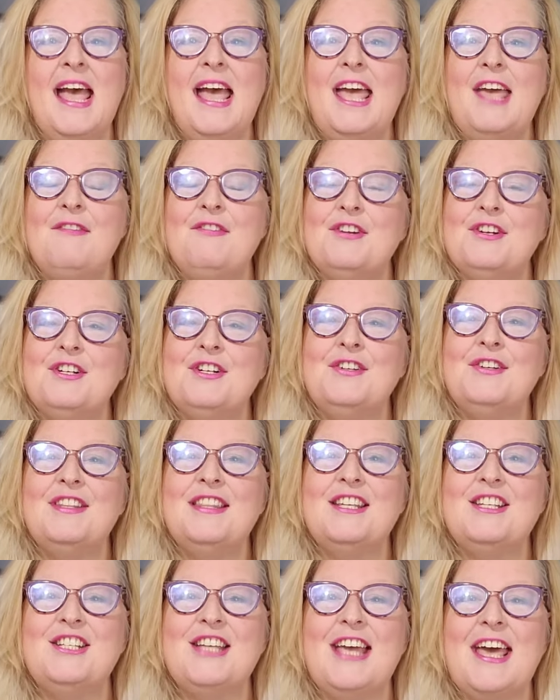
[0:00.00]
If you're new to
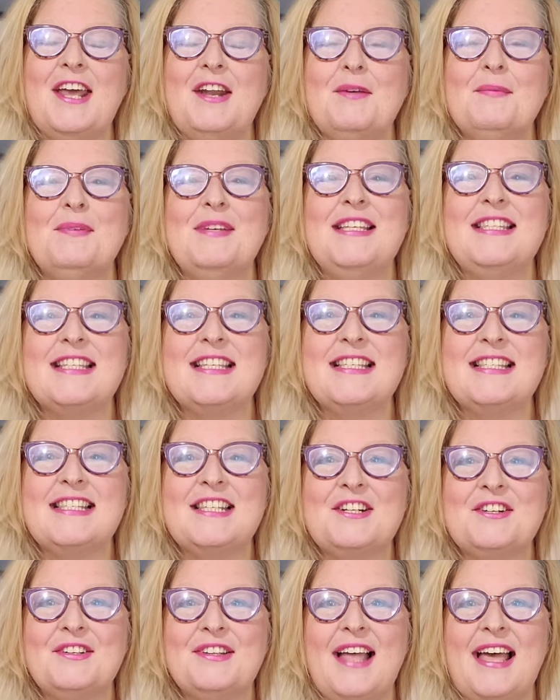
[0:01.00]
the channel, please
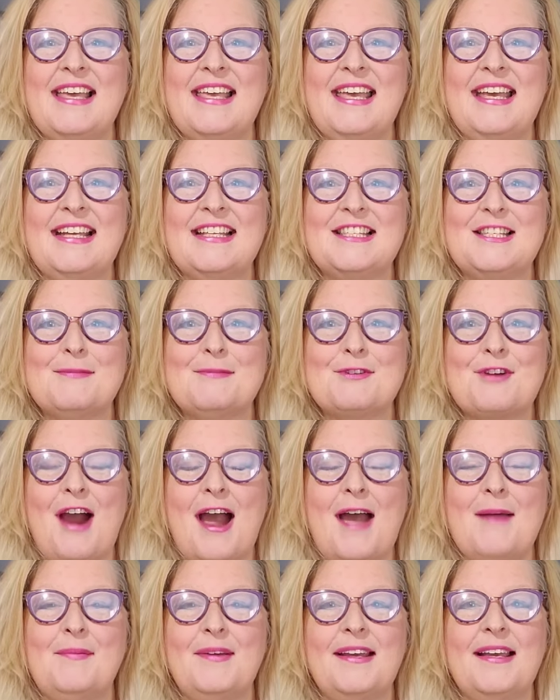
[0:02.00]
consider liking and
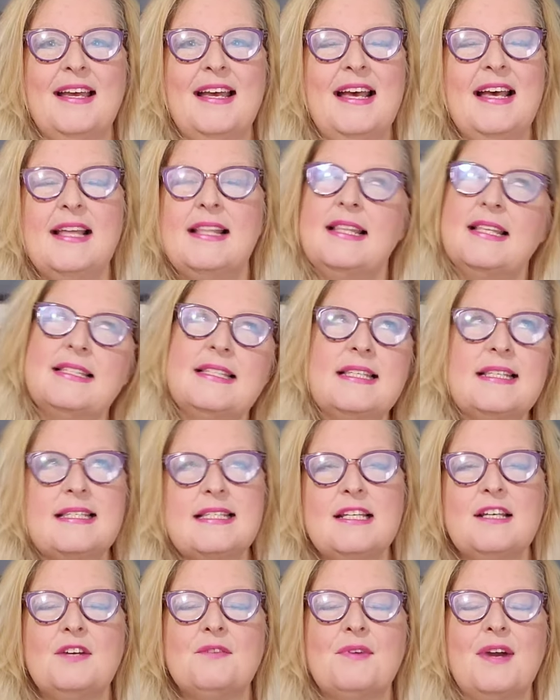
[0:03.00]
subscribing. This is
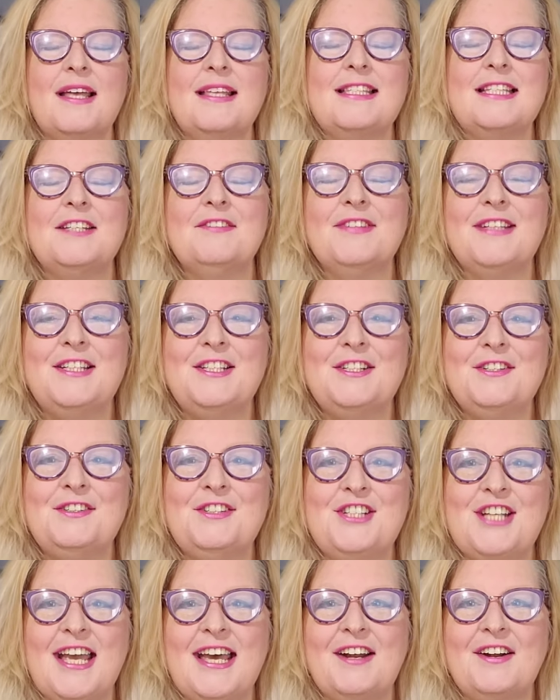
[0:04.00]
still a relatively new
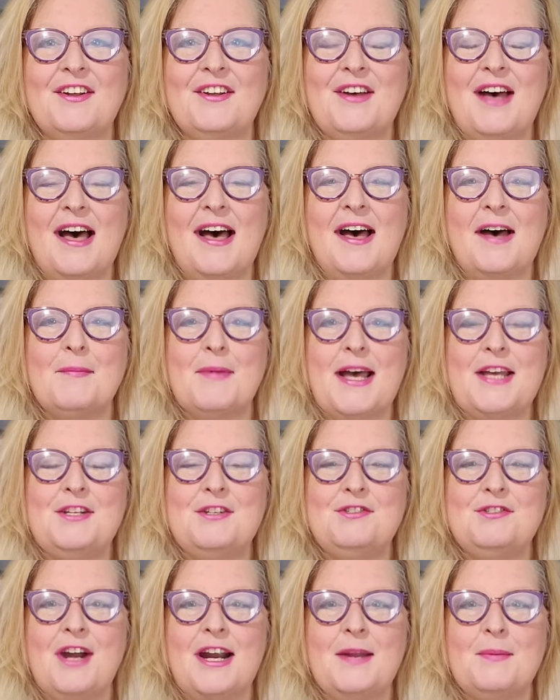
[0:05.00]
channel. I
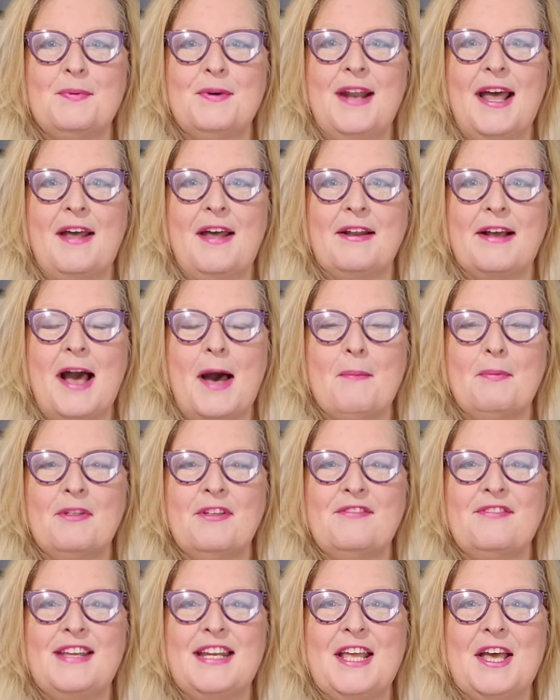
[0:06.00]
do try to put out a couple
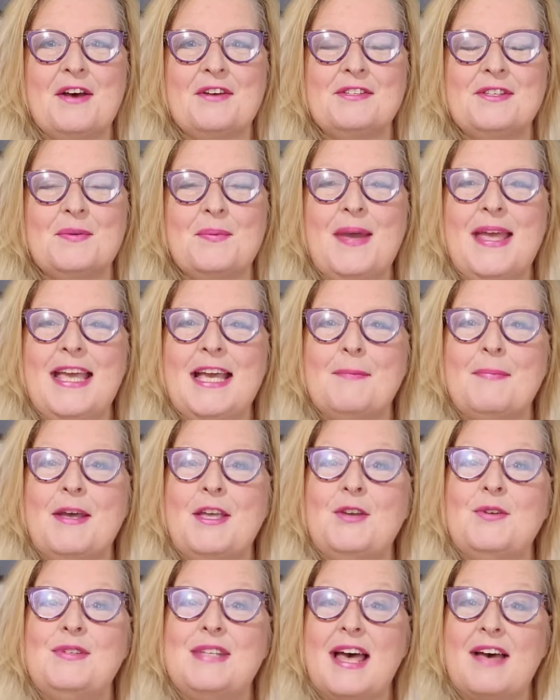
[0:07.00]
of videos a week,
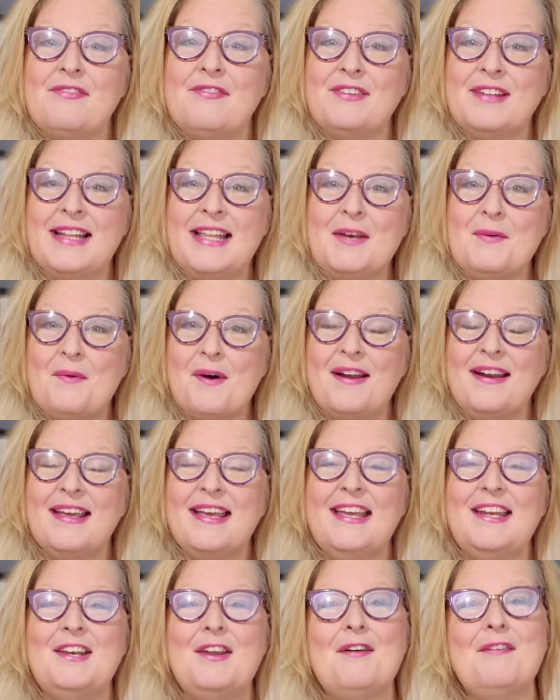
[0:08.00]
but you definitely want to
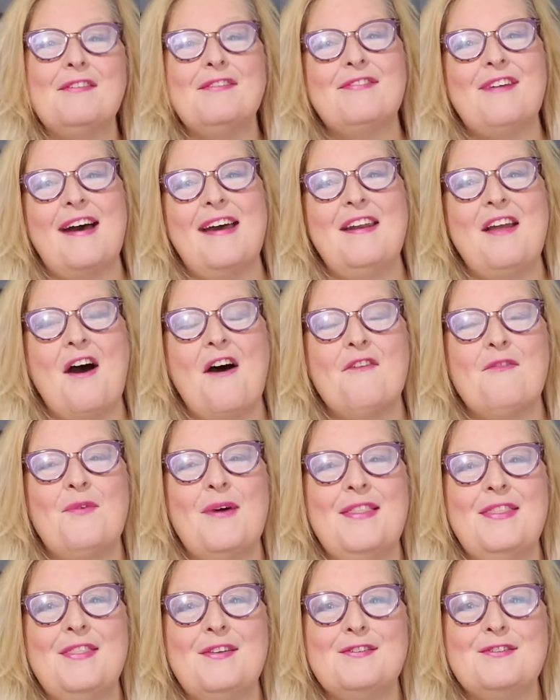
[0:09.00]
get notified of
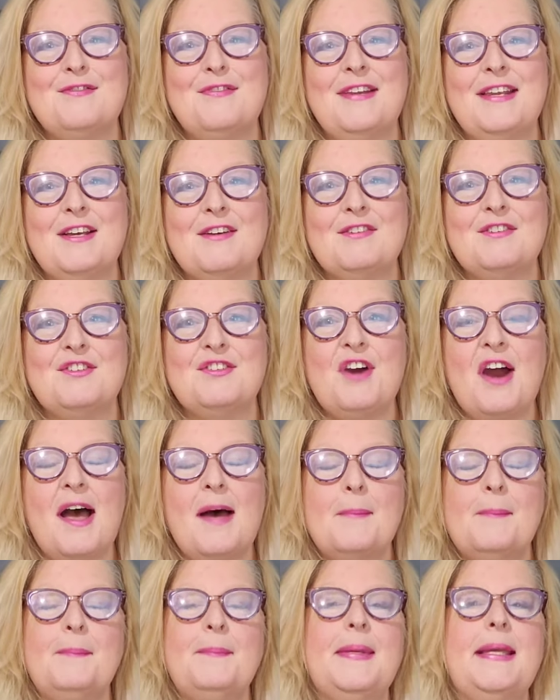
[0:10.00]
when those videos
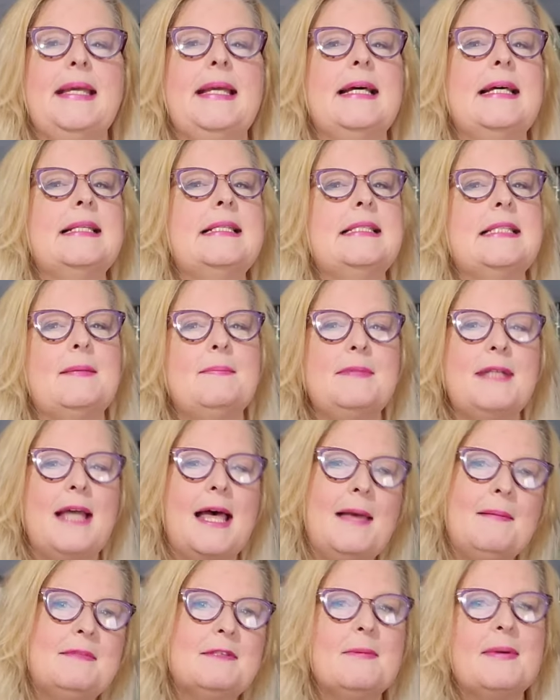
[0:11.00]
drop, because
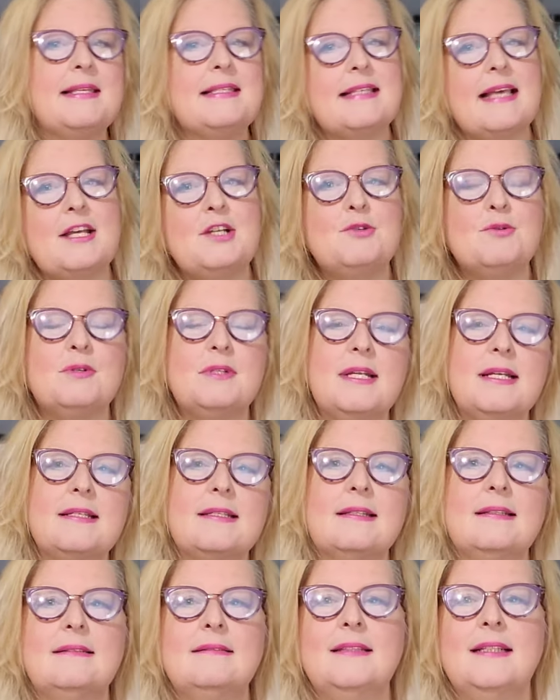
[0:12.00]
sometimes my schedule
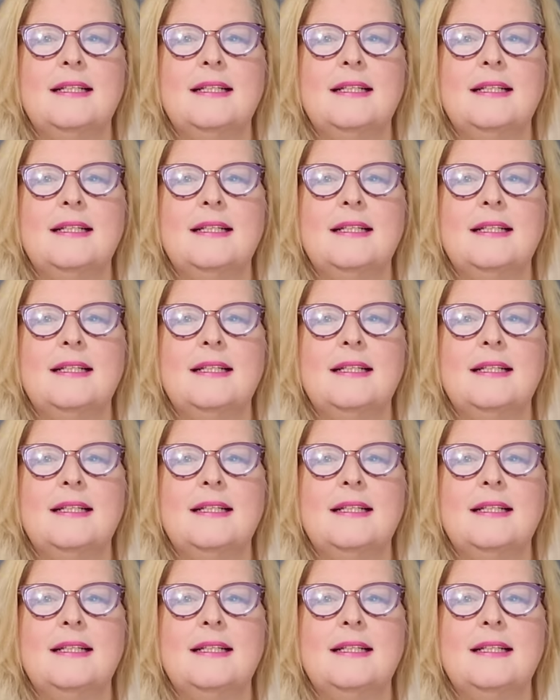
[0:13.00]
doesn't,